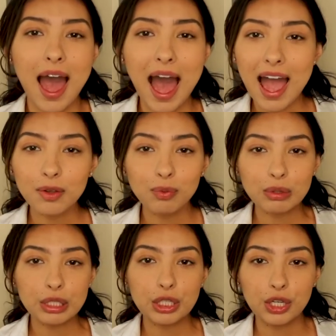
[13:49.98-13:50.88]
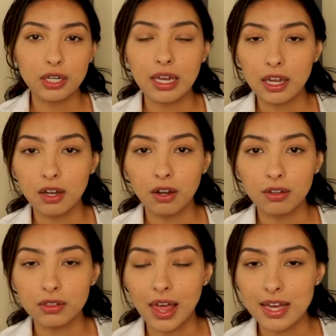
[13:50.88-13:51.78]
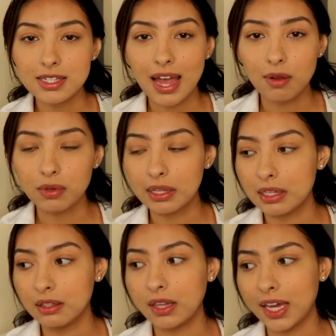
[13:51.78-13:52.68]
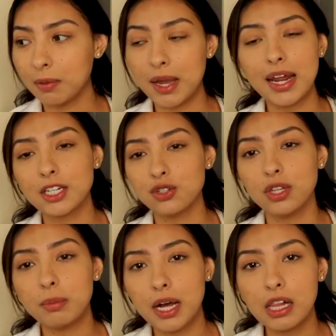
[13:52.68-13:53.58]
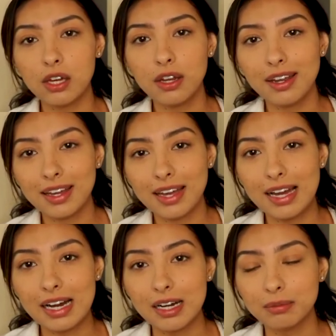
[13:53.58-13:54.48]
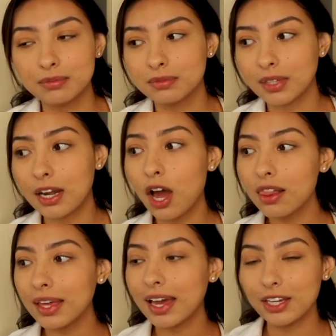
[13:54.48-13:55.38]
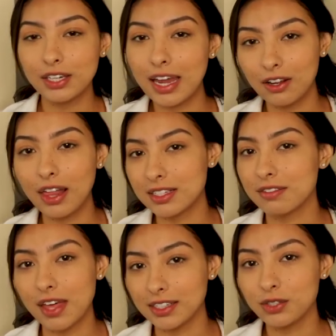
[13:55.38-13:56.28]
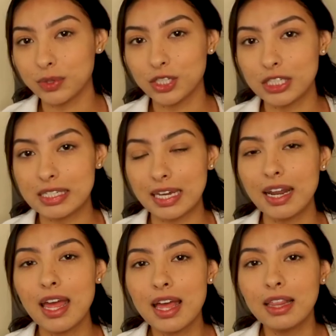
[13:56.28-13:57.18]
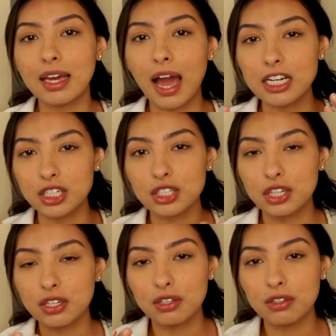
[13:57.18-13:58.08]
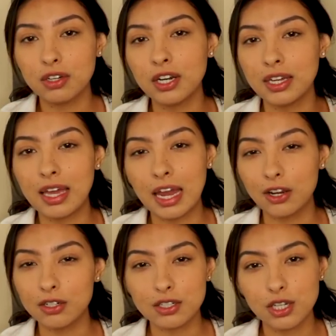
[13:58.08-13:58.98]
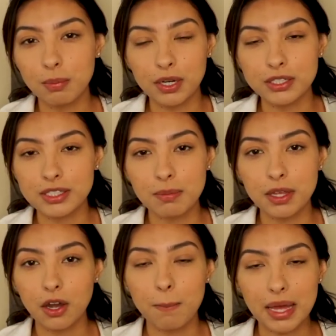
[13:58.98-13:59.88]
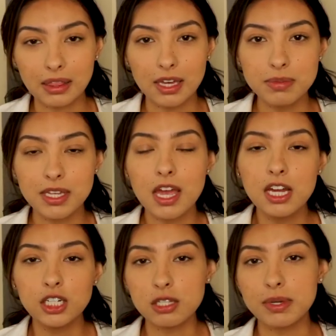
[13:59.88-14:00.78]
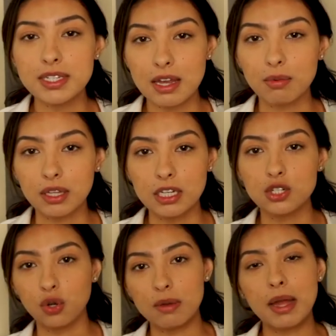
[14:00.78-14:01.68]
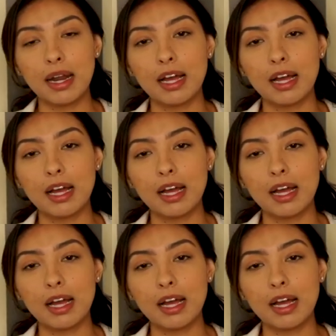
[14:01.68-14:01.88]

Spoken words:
I really could care less. I really like my natural lip color. Not like I could care less if that's what she did. Like, I just couldn't care to put something on my lips just because I really enjoy my